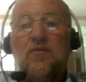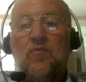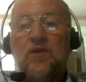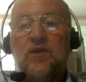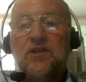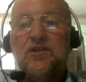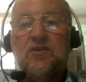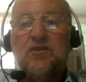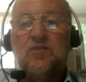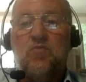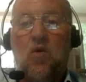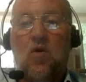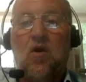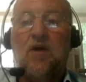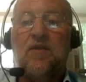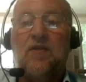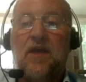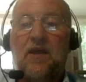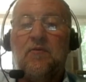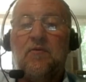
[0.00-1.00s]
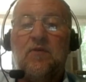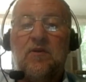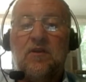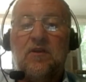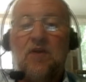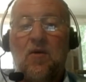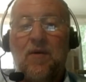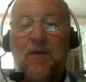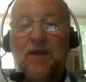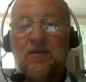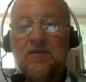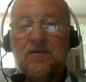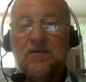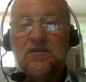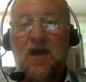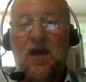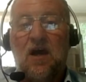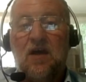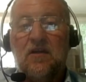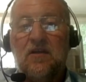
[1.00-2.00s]
which is why they would go out and
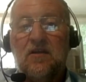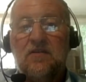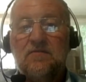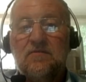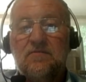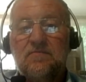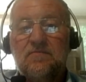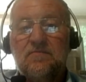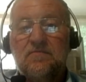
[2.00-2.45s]
target it.